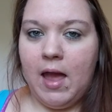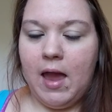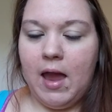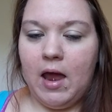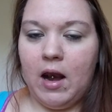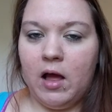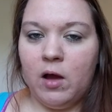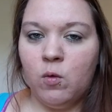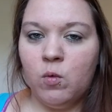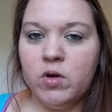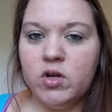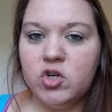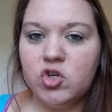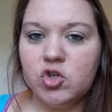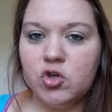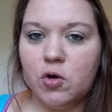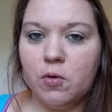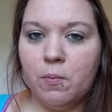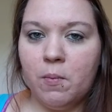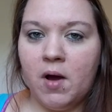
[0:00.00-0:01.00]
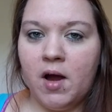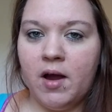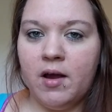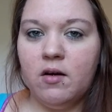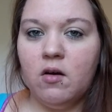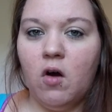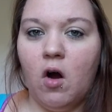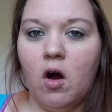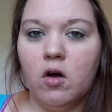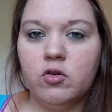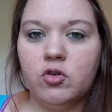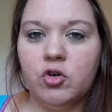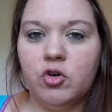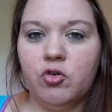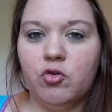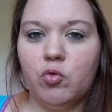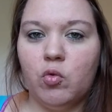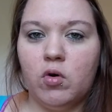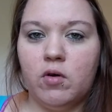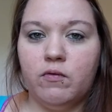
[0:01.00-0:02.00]
And I wish my
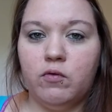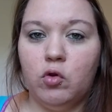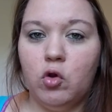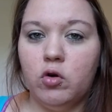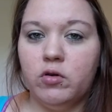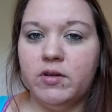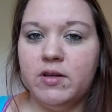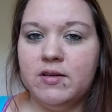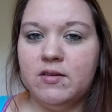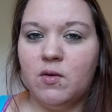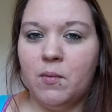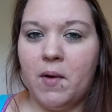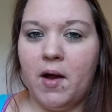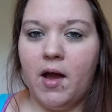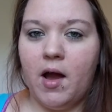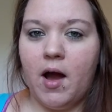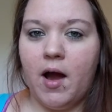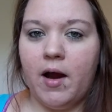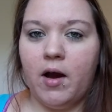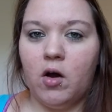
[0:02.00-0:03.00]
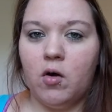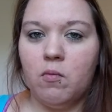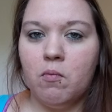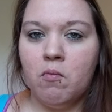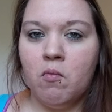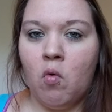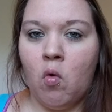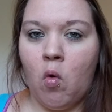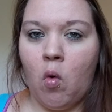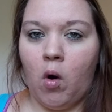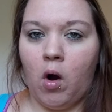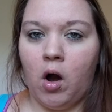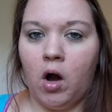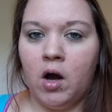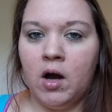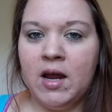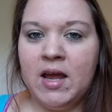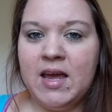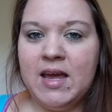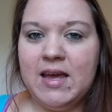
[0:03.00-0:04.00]
doctors would have looked into my iron
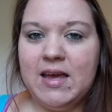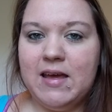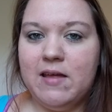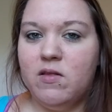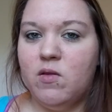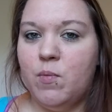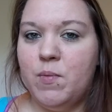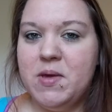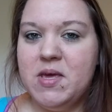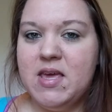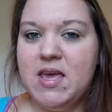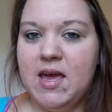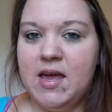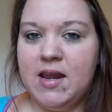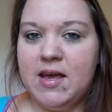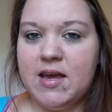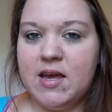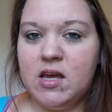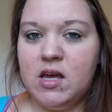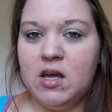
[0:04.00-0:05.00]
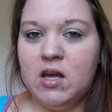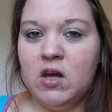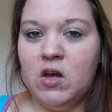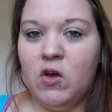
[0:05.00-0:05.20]
more in the beginning